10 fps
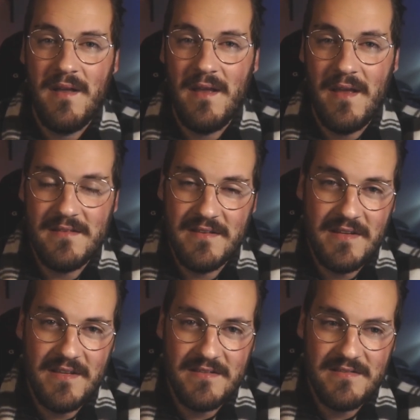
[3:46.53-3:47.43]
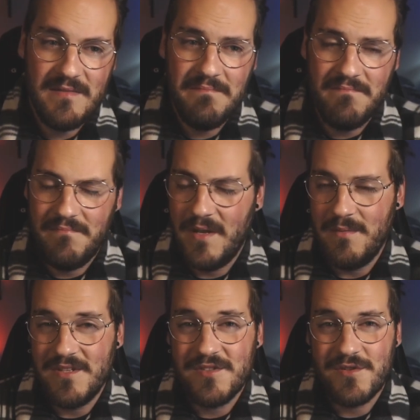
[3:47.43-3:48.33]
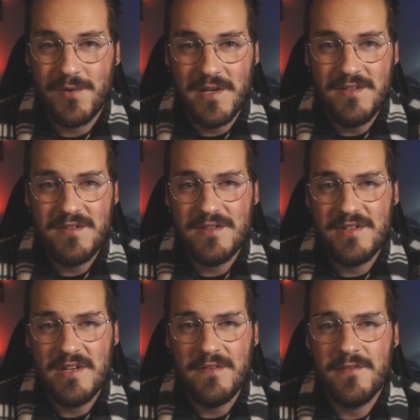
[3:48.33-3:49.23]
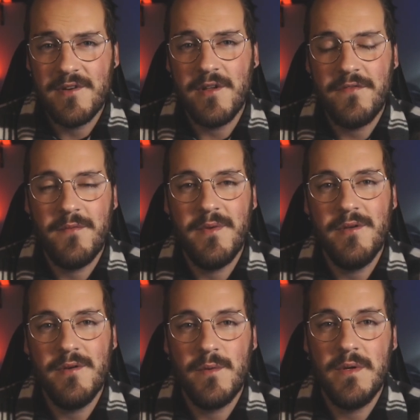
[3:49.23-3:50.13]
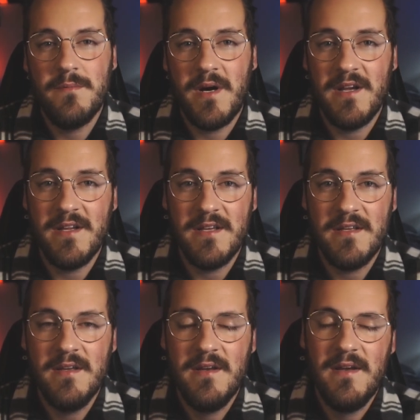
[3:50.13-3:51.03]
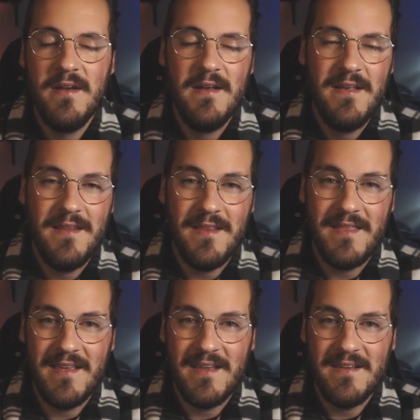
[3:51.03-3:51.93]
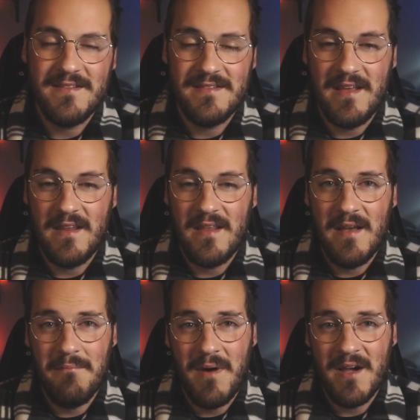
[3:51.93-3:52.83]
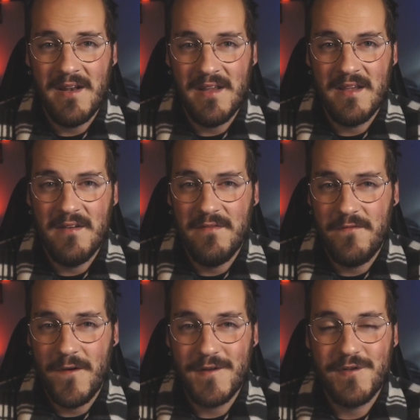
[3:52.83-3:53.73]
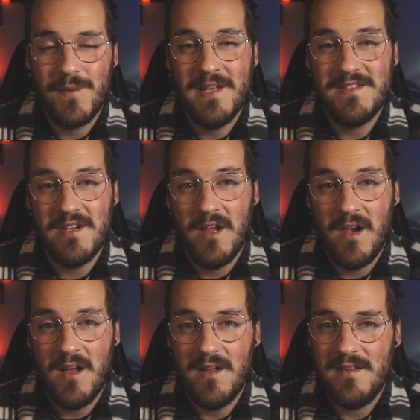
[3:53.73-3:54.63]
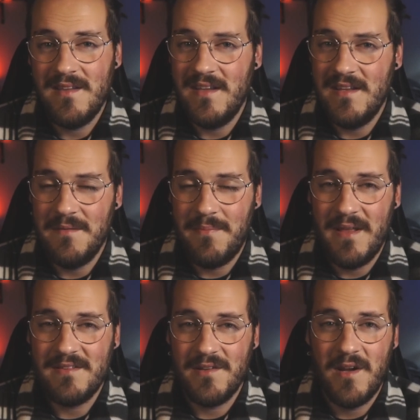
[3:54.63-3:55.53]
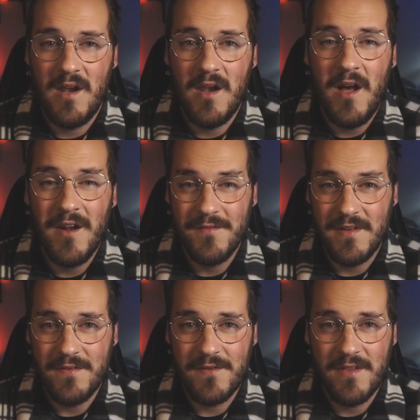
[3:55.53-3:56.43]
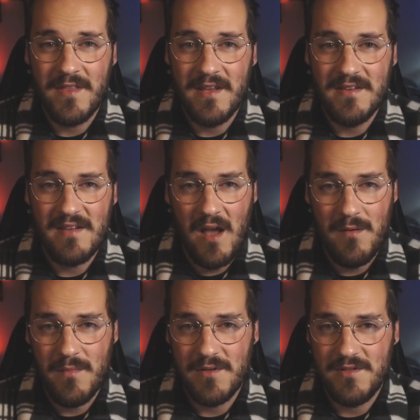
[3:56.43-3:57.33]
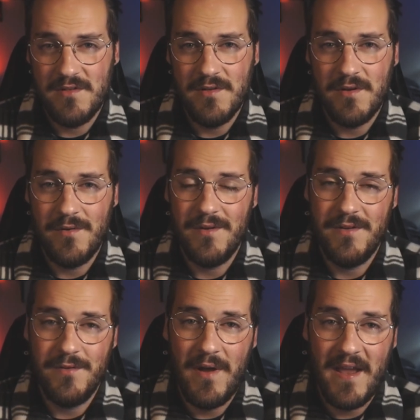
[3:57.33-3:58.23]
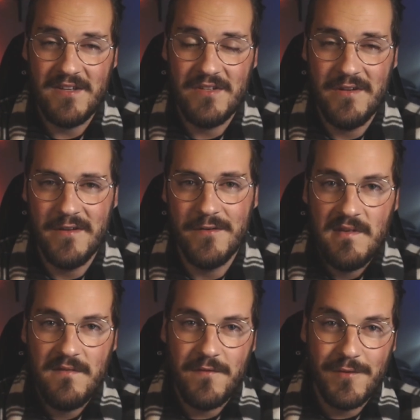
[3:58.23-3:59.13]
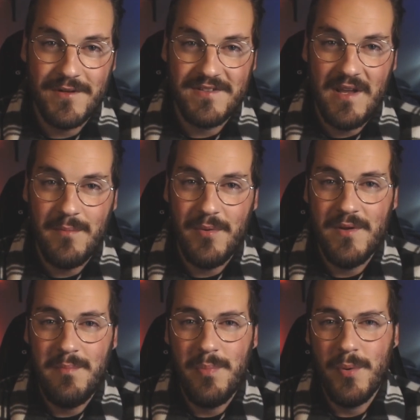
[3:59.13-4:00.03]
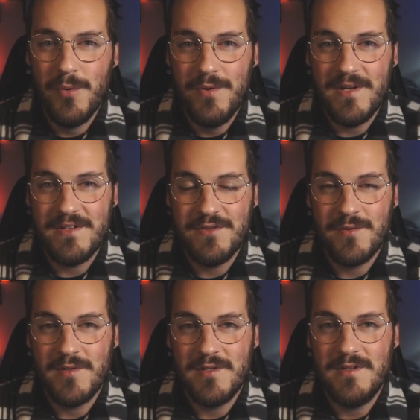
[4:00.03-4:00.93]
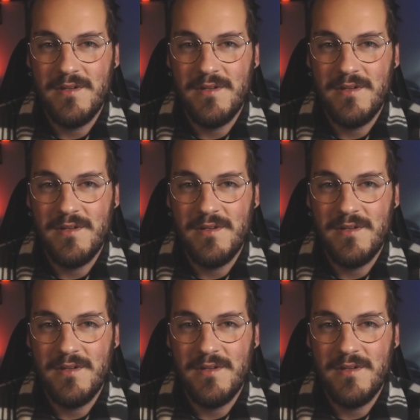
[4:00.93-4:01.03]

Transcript: as it is maybe strange to see if you're not familiar with mining. The thing is that mining fluctuates a lot. It depends on a lot of different things how much Duco you actually earn. For example, the pool that you're on,